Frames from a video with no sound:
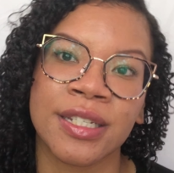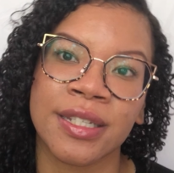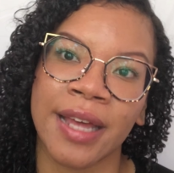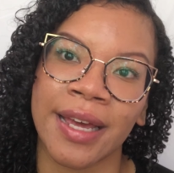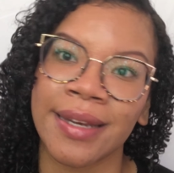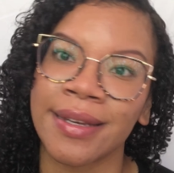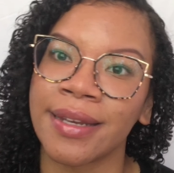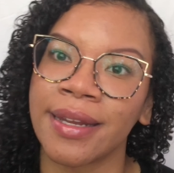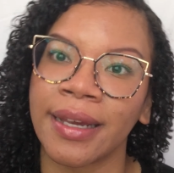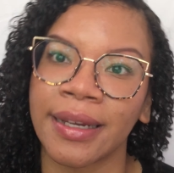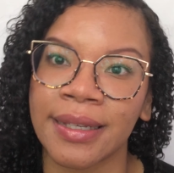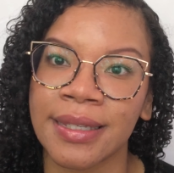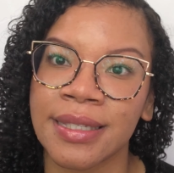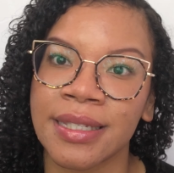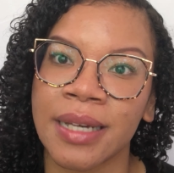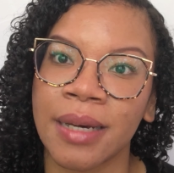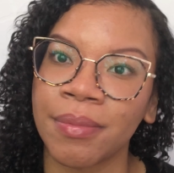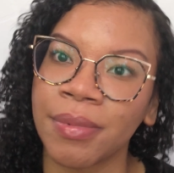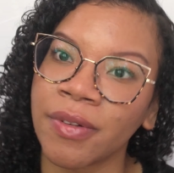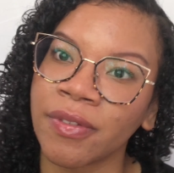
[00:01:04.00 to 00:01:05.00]
that next
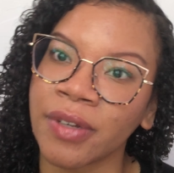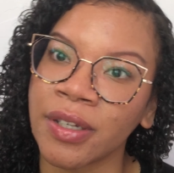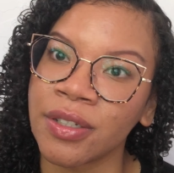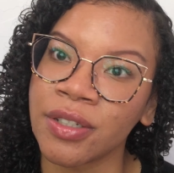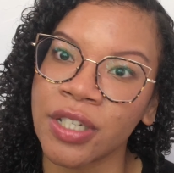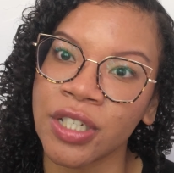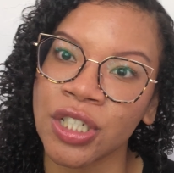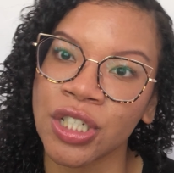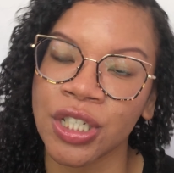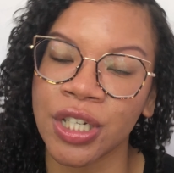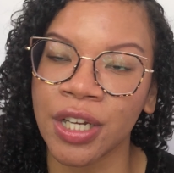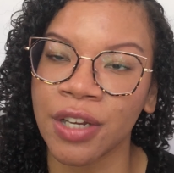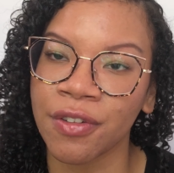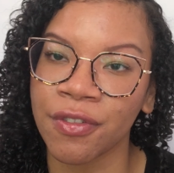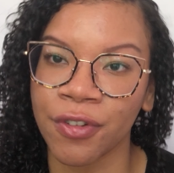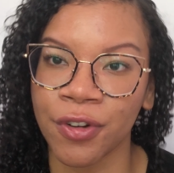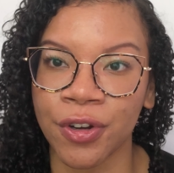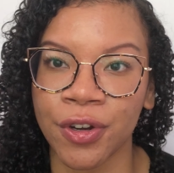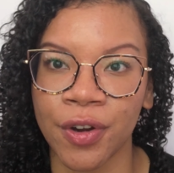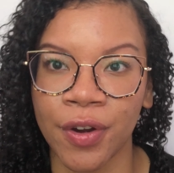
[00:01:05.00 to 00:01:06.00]
step of conditioning
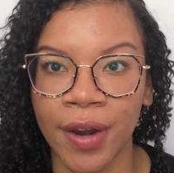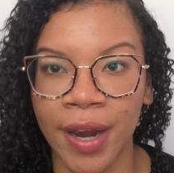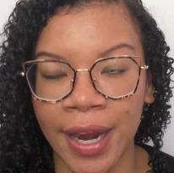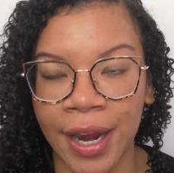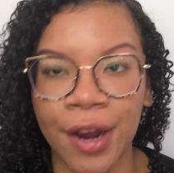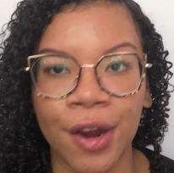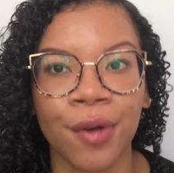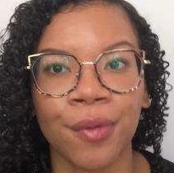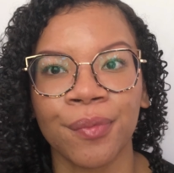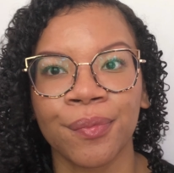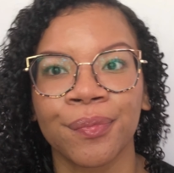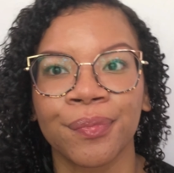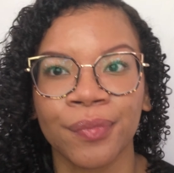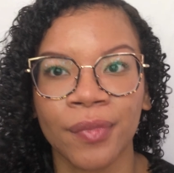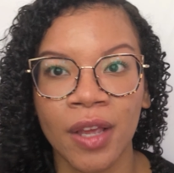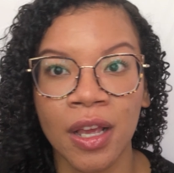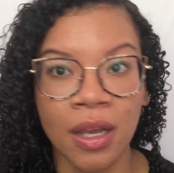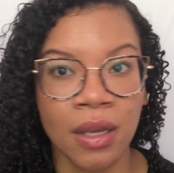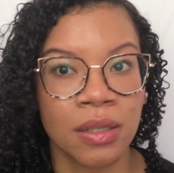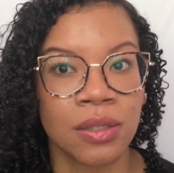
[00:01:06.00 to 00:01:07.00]
for your hair.
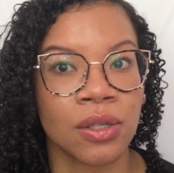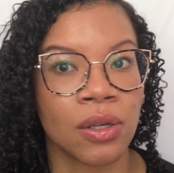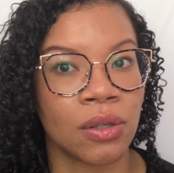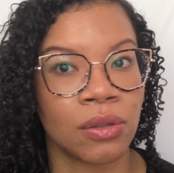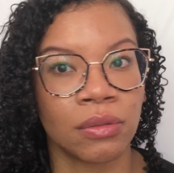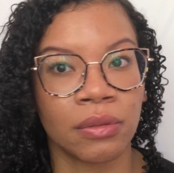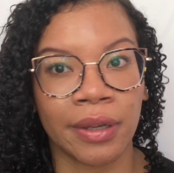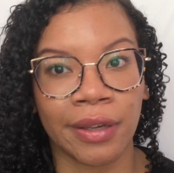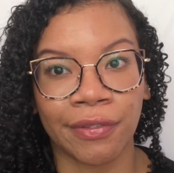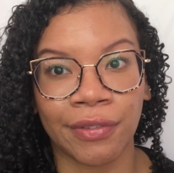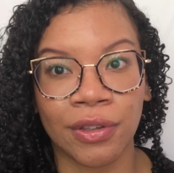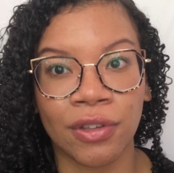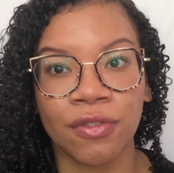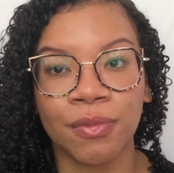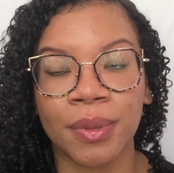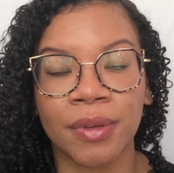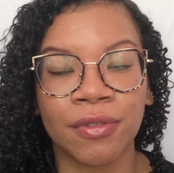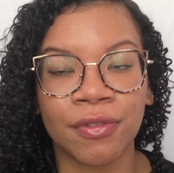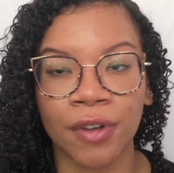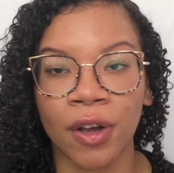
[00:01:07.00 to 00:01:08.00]
So if you've
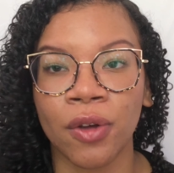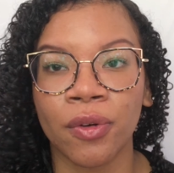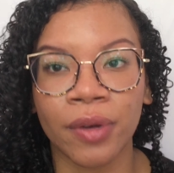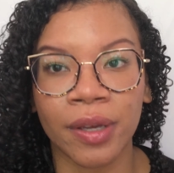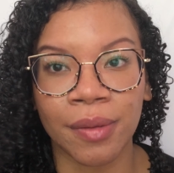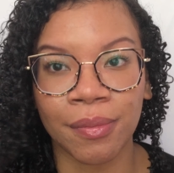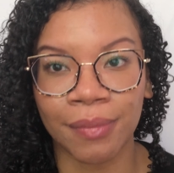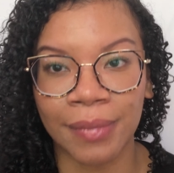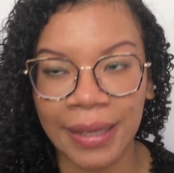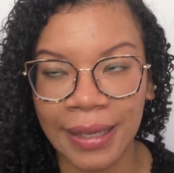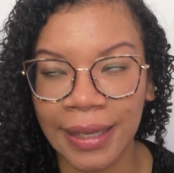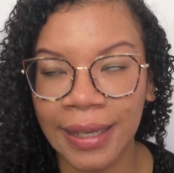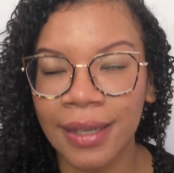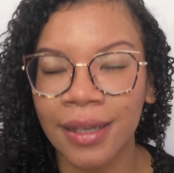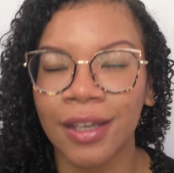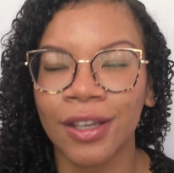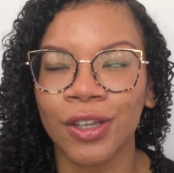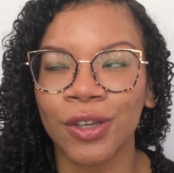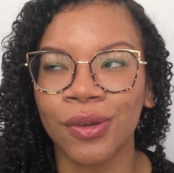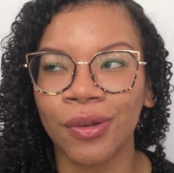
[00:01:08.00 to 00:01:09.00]
been following me,
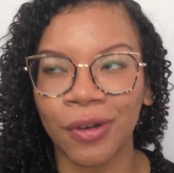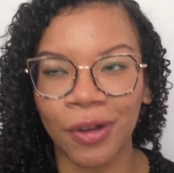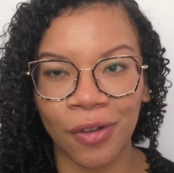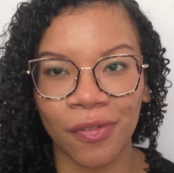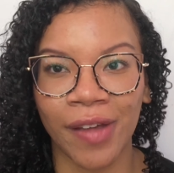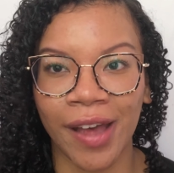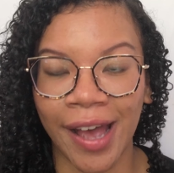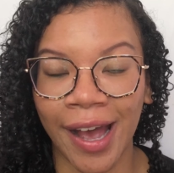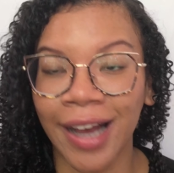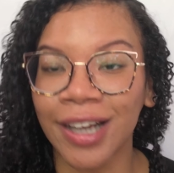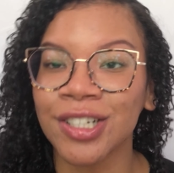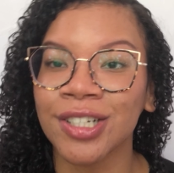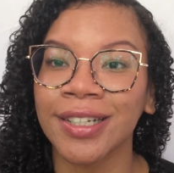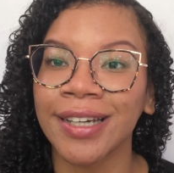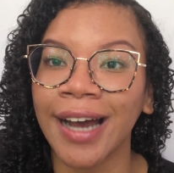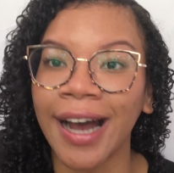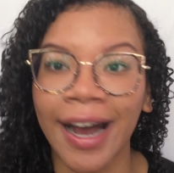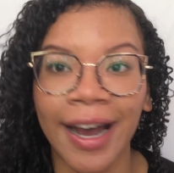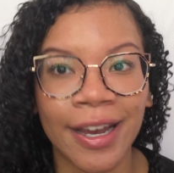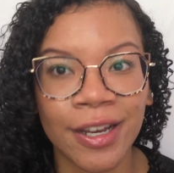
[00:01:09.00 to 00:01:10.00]
you know that actually
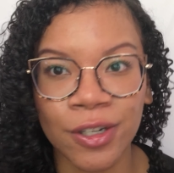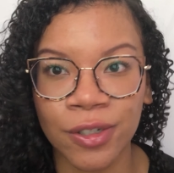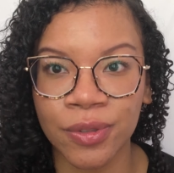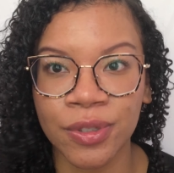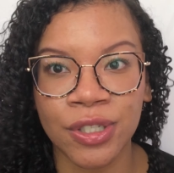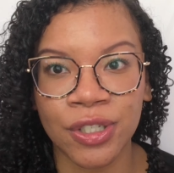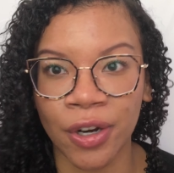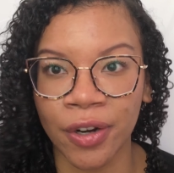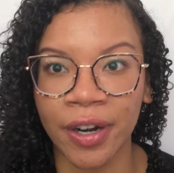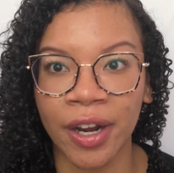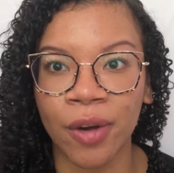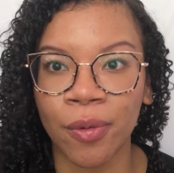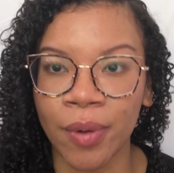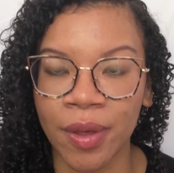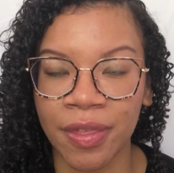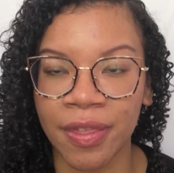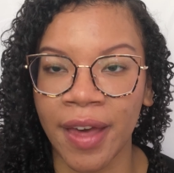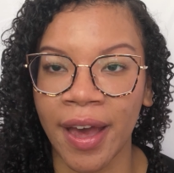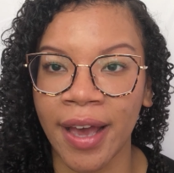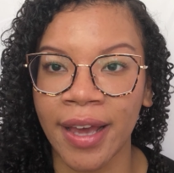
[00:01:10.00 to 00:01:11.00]
I don't start out
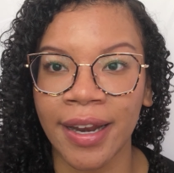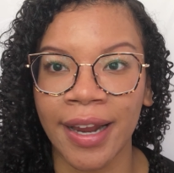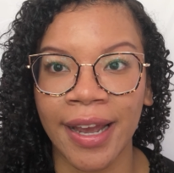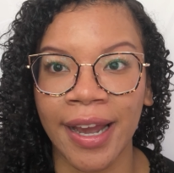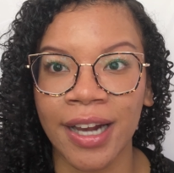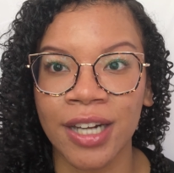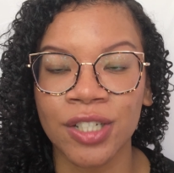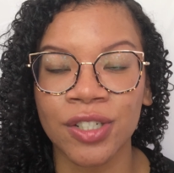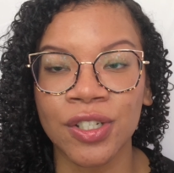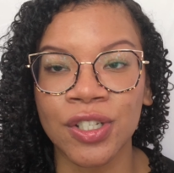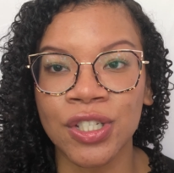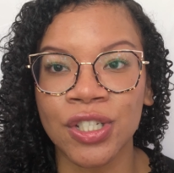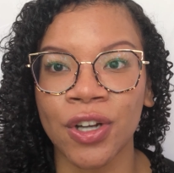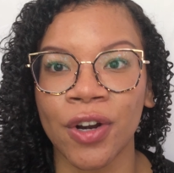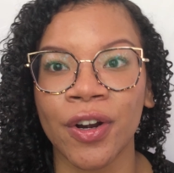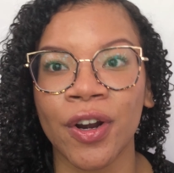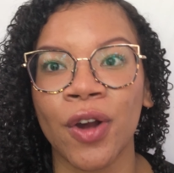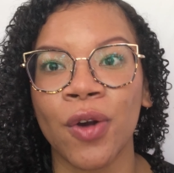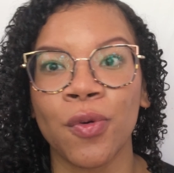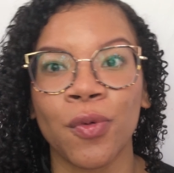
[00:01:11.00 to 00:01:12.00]
with that. I actually start
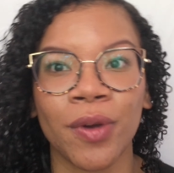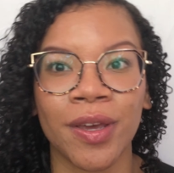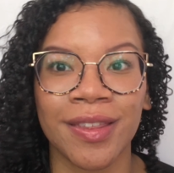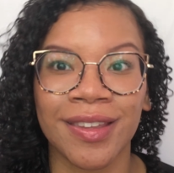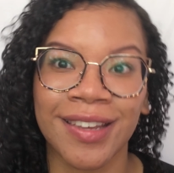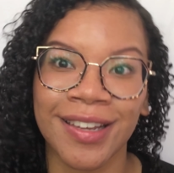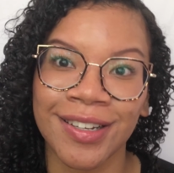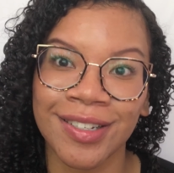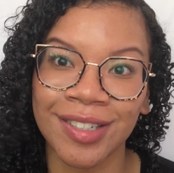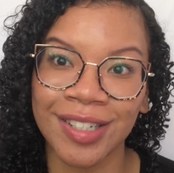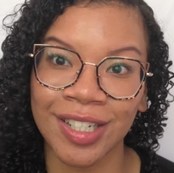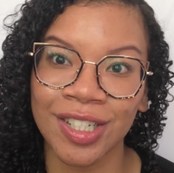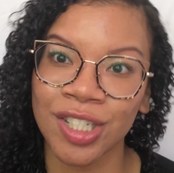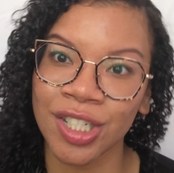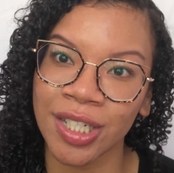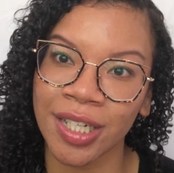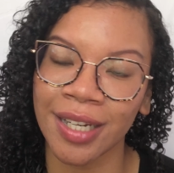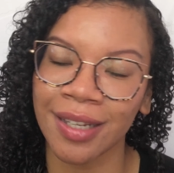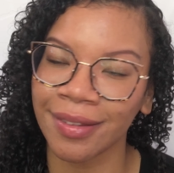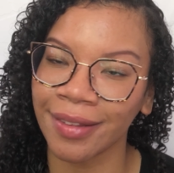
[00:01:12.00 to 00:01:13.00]
out with
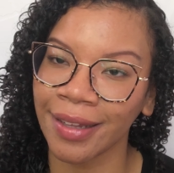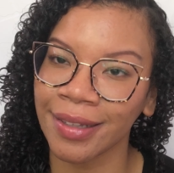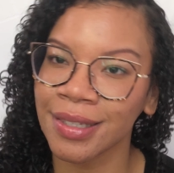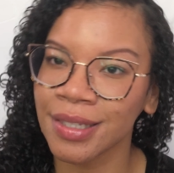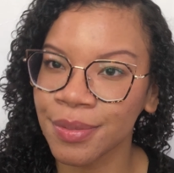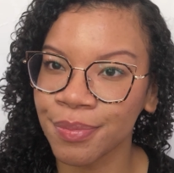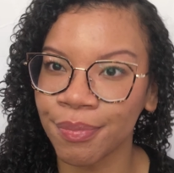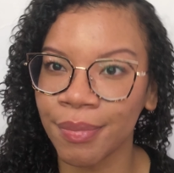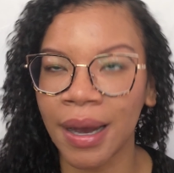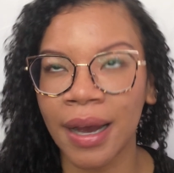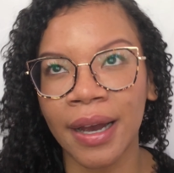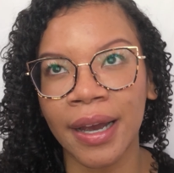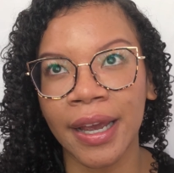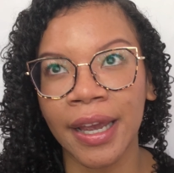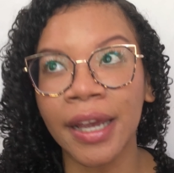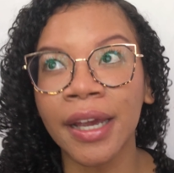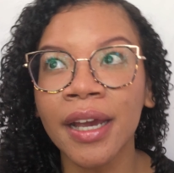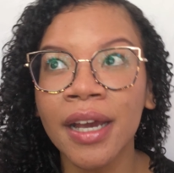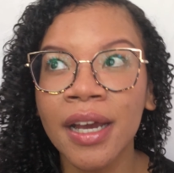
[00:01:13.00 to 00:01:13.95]
conditioning. That's my